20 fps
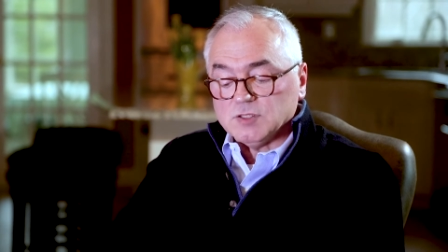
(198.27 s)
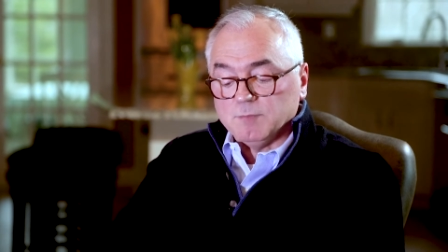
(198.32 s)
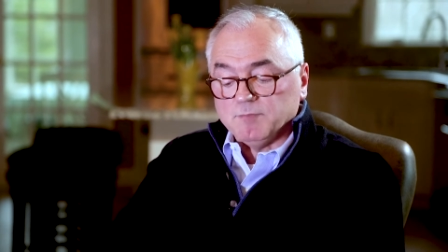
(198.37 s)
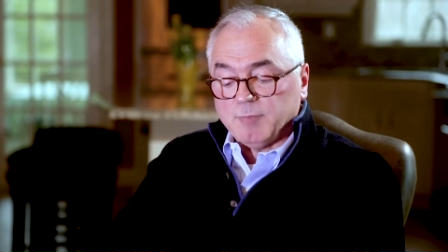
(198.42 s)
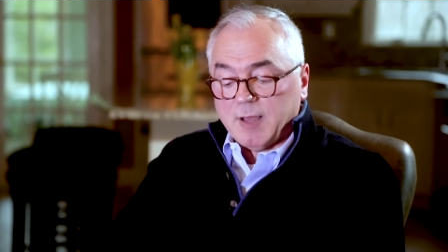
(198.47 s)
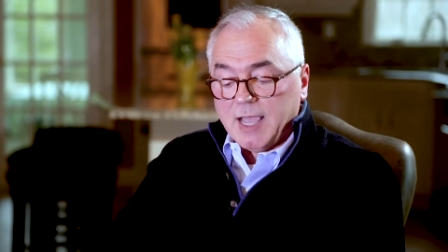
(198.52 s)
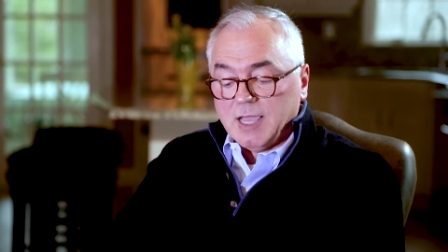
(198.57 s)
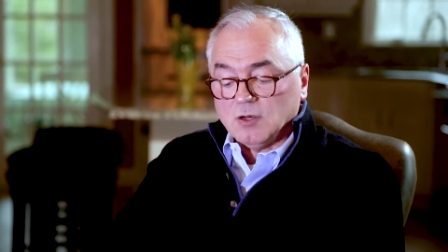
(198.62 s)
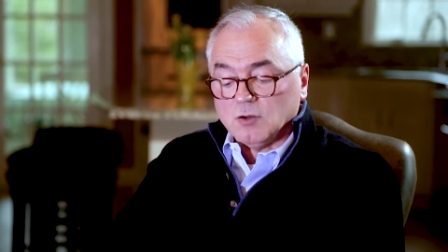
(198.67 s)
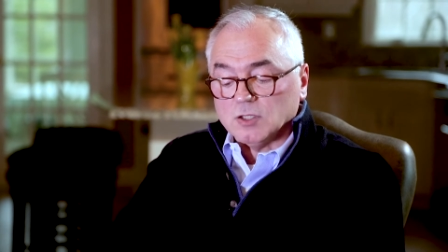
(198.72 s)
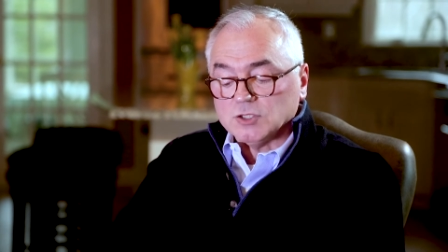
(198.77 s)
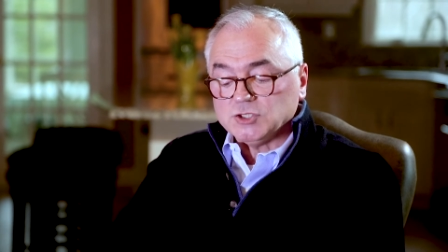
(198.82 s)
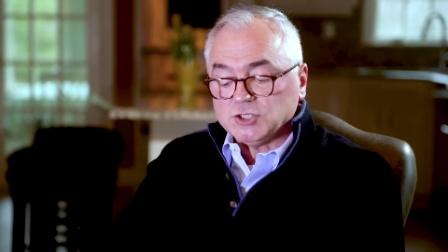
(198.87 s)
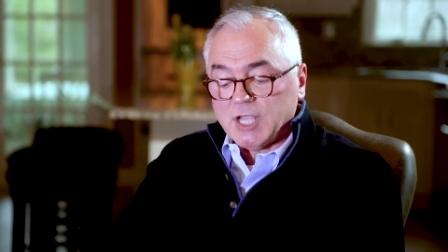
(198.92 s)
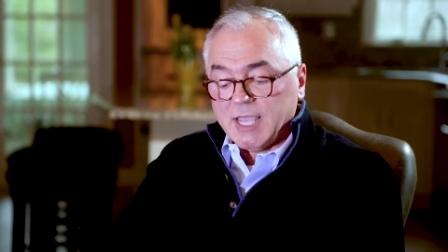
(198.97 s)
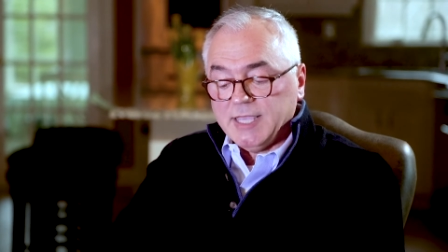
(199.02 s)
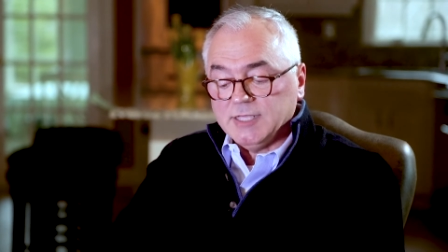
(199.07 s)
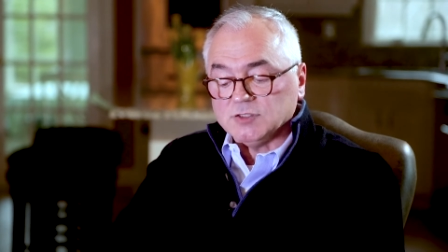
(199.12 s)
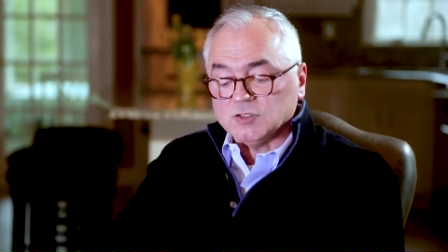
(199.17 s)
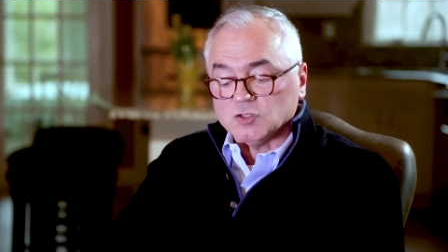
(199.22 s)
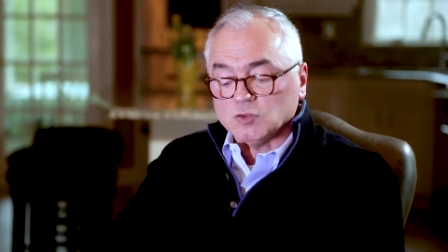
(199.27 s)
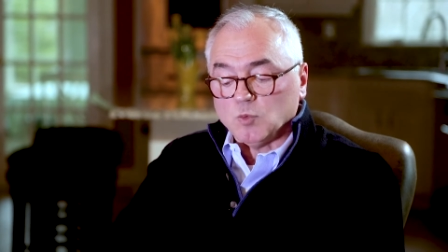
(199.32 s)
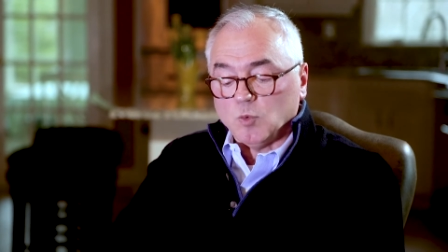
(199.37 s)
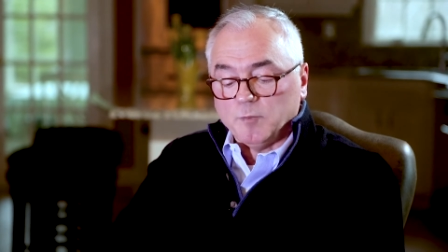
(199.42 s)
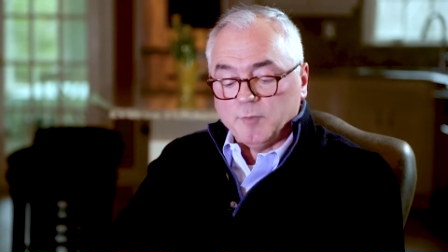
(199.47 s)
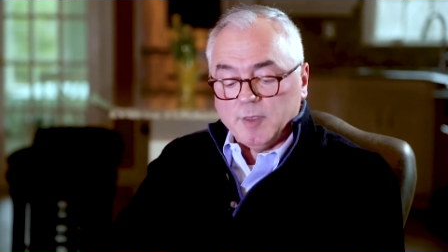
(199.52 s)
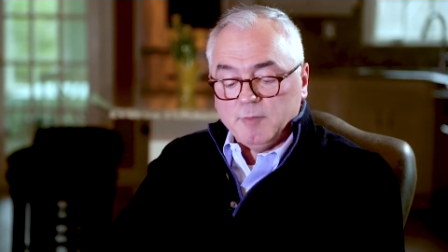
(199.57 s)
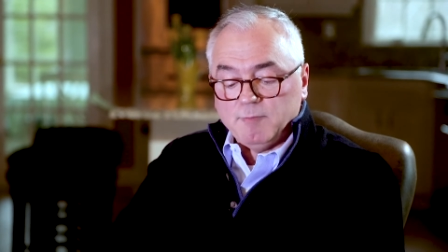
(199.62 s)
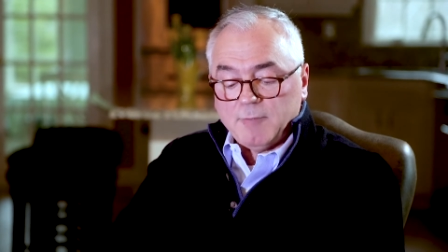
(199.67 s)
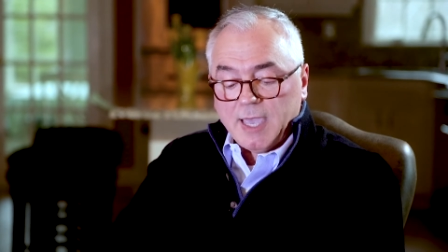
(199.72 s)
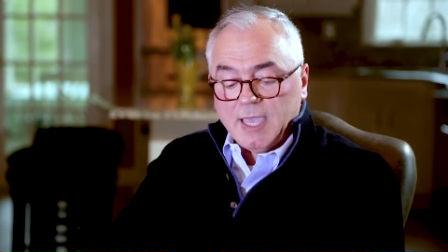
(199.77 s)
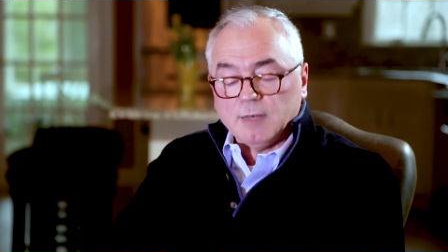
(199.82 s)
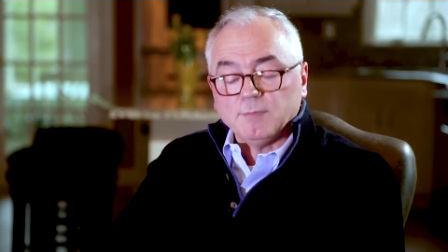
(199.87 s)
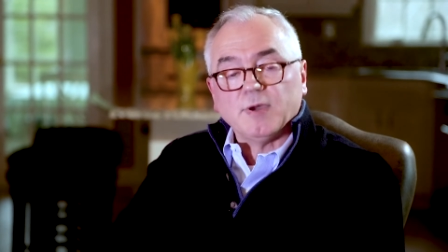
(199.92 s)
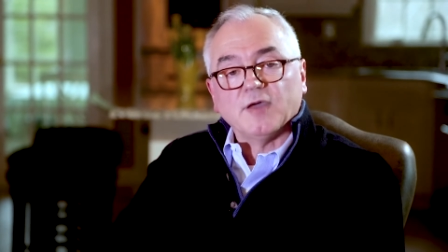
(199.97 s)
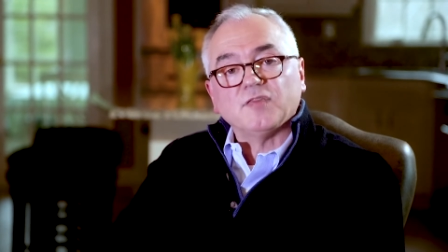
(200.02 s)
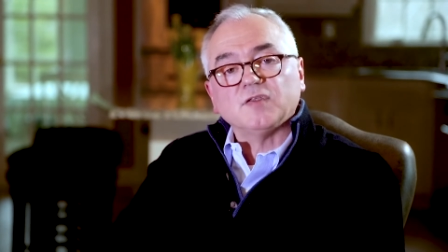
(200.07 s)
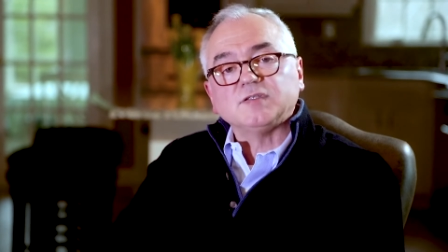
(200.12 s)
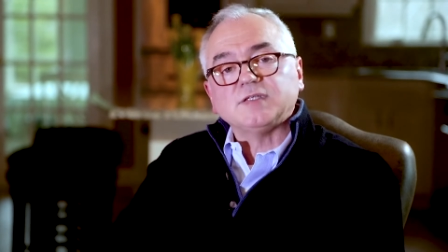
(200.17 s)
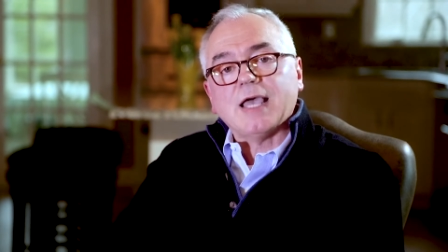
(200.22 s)
and bylaw changes will be made
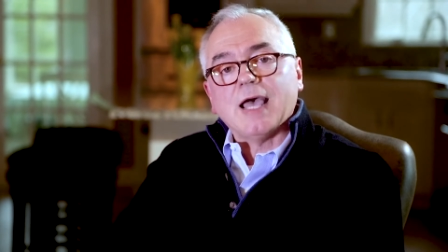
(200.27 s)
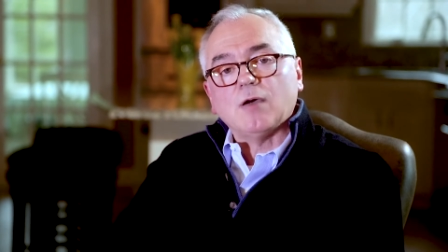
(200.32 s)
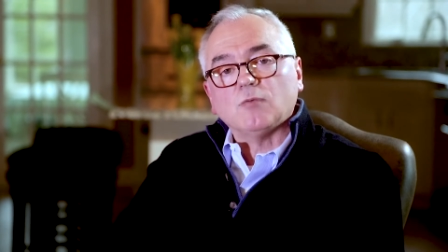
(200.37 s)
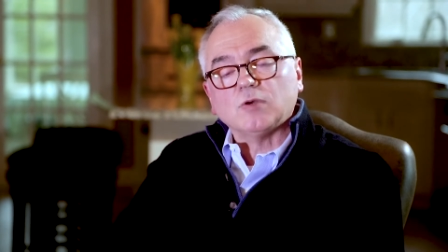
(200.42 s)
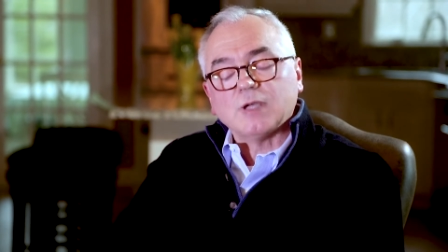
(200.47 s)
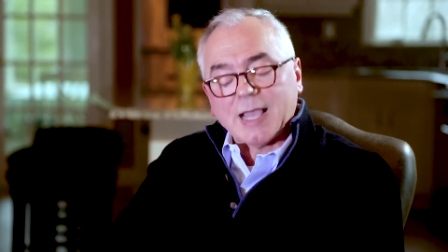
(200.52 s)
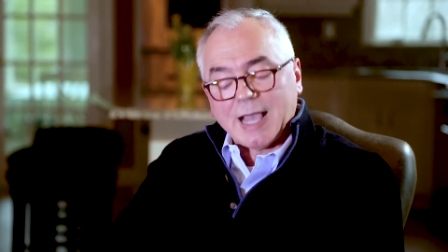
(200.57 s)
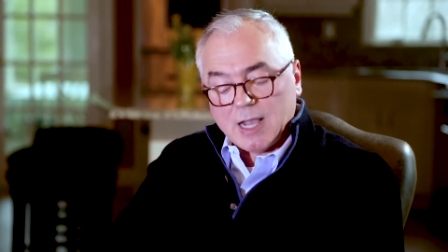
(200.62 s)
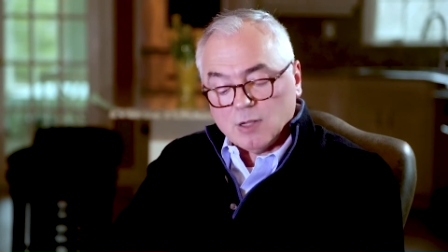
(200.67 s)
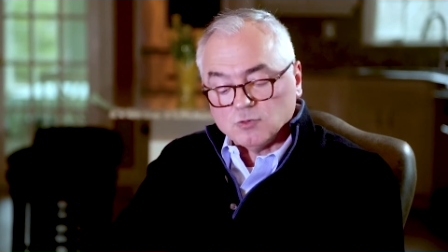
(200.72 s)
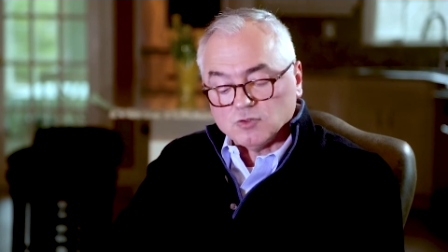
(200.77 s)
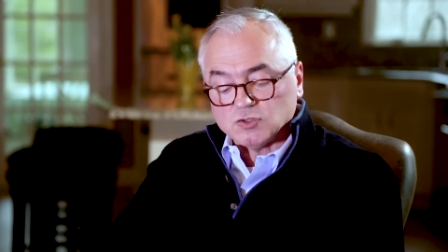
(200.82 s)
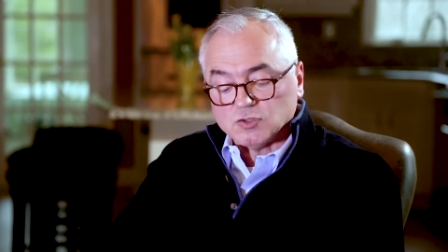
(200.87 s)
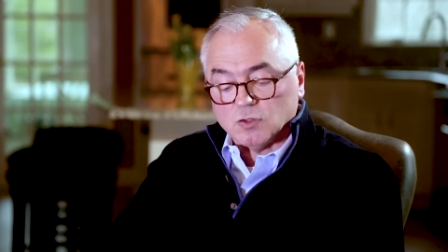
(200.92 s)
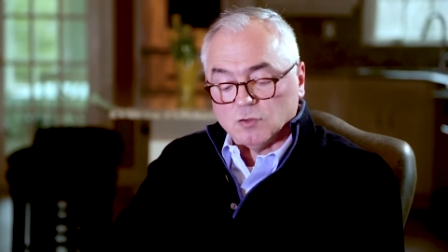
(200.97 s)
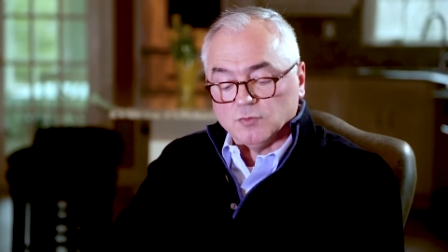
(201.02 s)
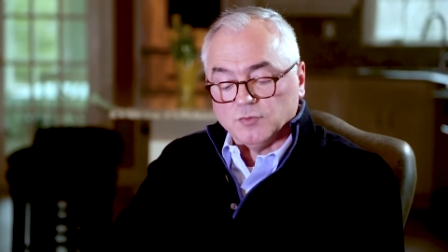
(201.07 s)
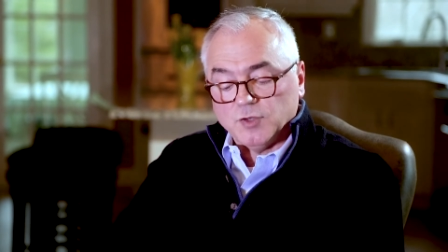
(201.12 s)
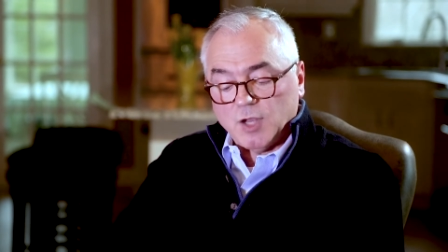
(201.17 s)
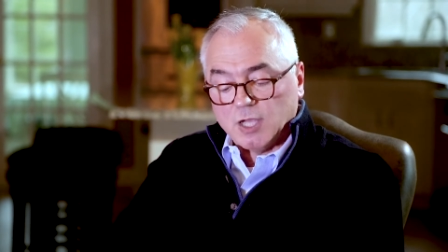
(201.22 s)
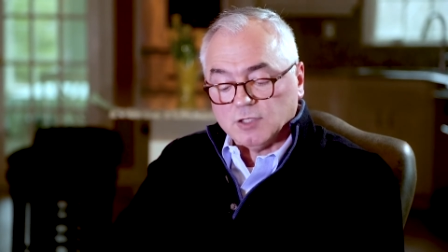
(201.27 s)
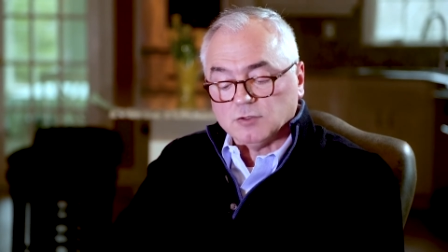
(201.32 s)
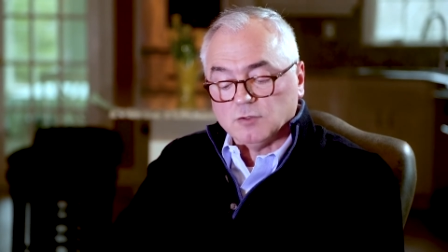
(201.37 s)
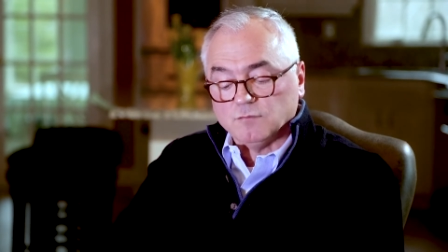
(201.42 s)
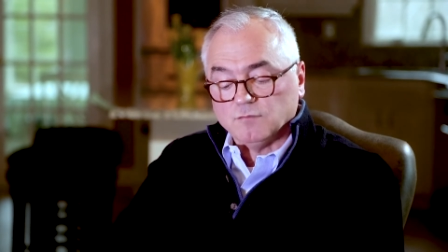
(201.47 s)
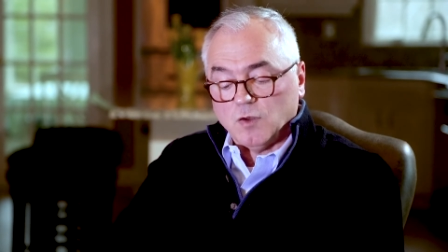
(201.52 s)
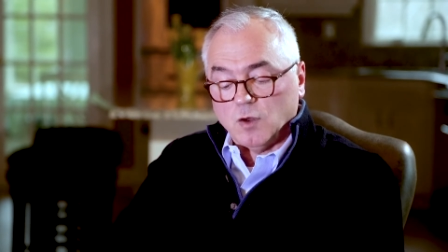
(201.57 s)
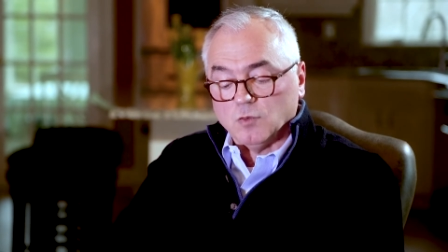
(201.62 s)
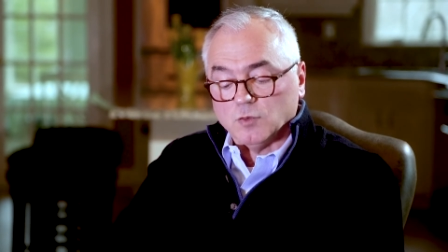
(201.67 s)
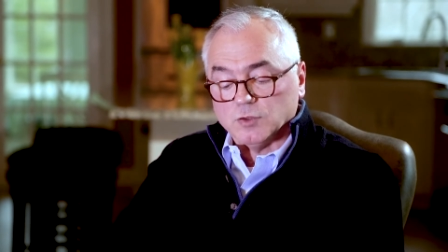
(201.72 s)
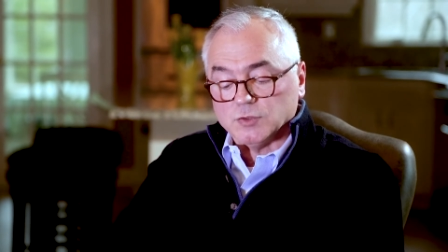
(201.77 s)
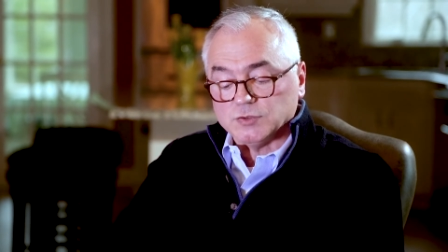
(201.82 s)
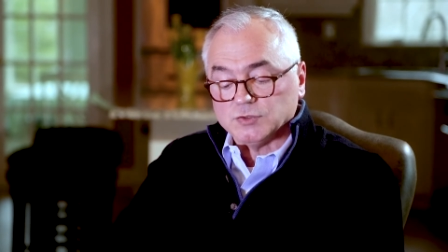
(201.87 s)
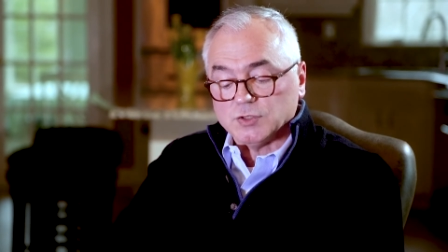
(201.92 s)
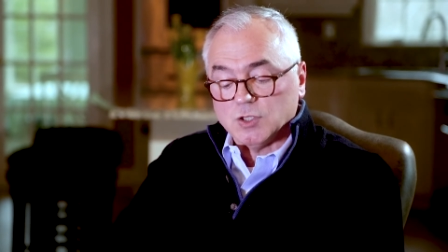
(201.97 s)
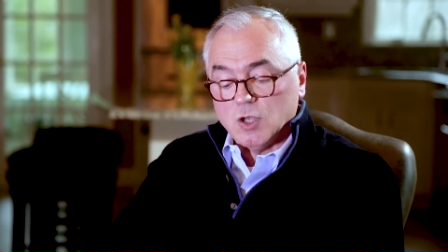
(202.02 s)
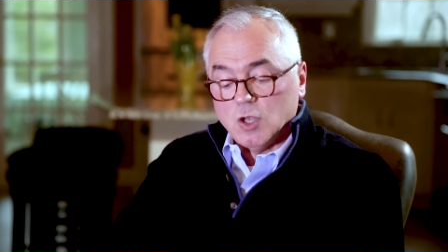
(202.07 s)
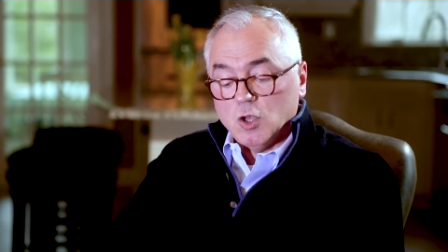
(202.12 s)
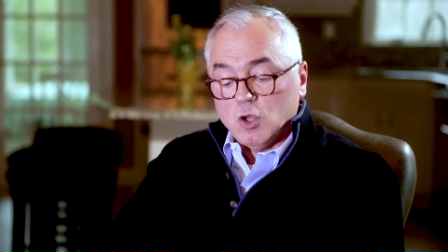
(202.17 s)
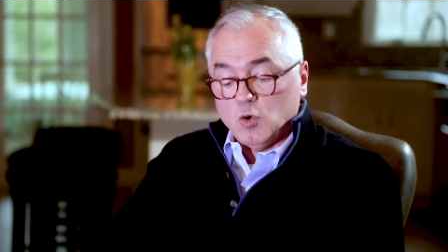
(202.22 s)
by the town council, not the voters,